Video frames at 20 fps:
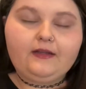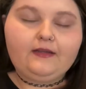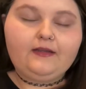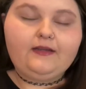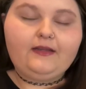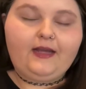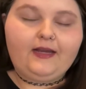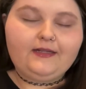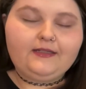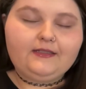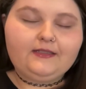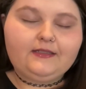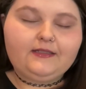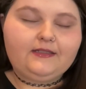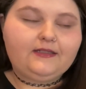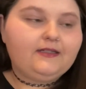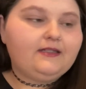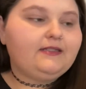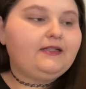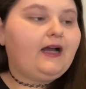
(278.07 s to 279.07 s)
Next
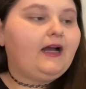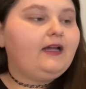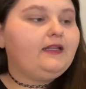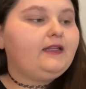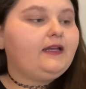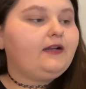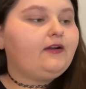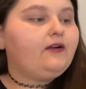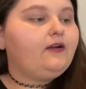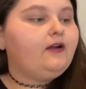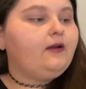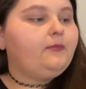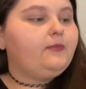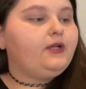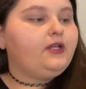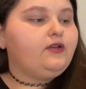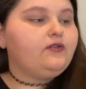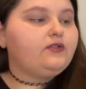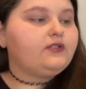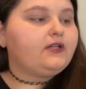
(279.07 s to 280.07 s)
is eyeliner. I'm
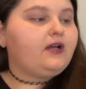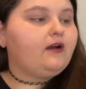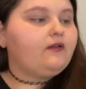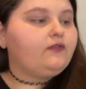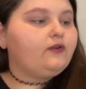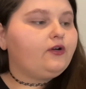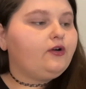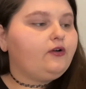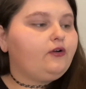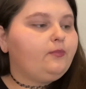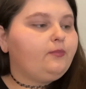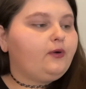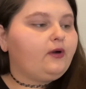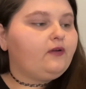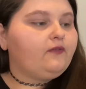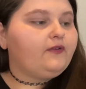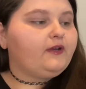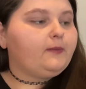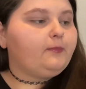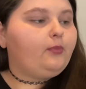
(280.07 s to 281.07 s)
gonna use CoverGirl
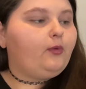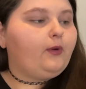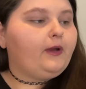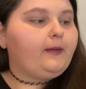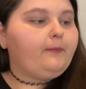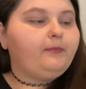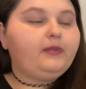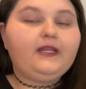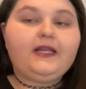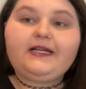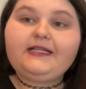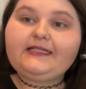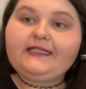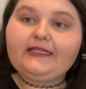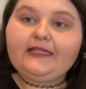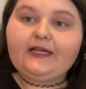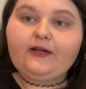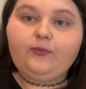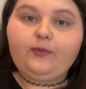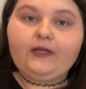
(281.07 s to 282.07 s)
Perfect Point Plus
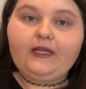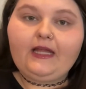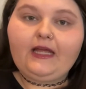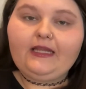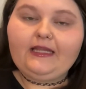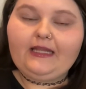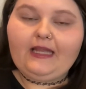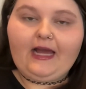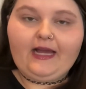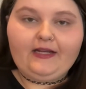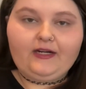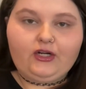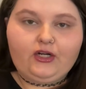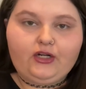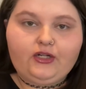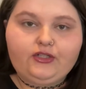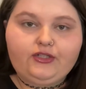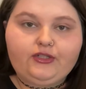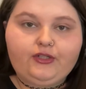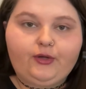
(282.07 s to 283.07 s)
Liquid
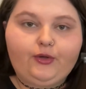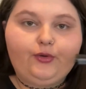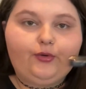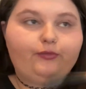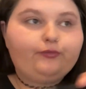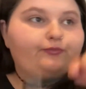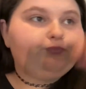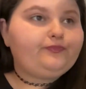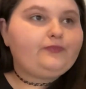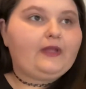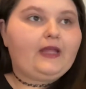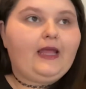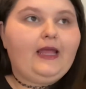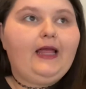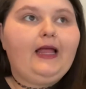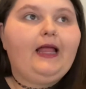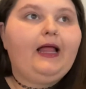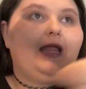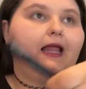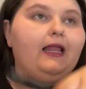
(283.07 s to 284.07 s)
Liner. So
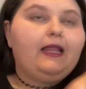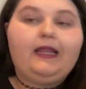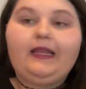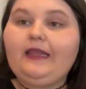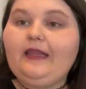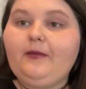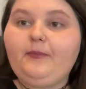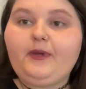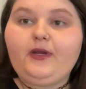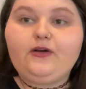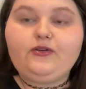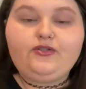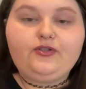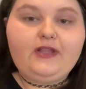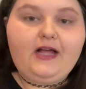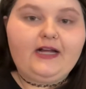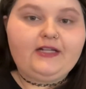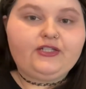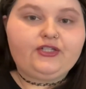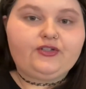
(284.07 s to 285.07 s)
let me go do
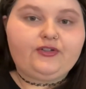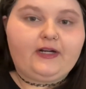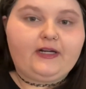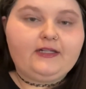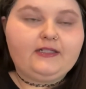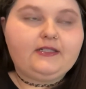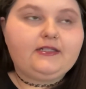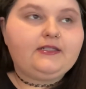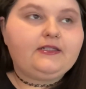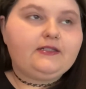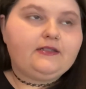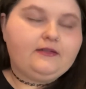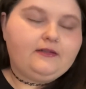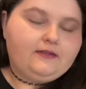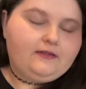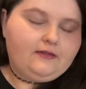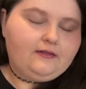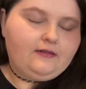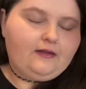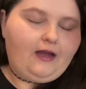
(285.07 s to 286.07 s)
that stress.
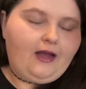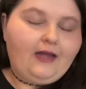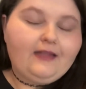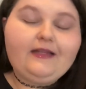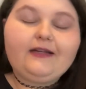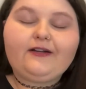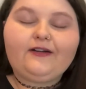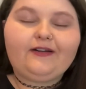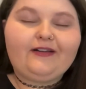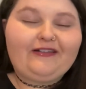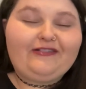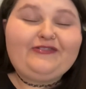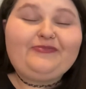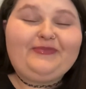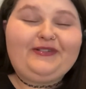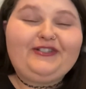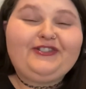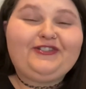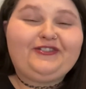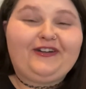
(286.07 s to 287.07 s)
Eyeliner gives me
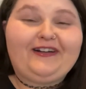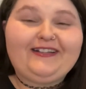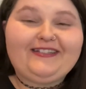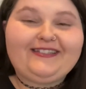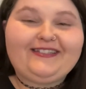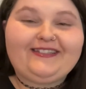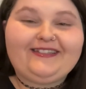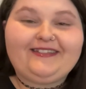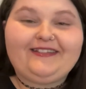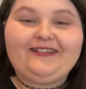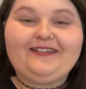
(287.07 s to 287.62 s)
stress.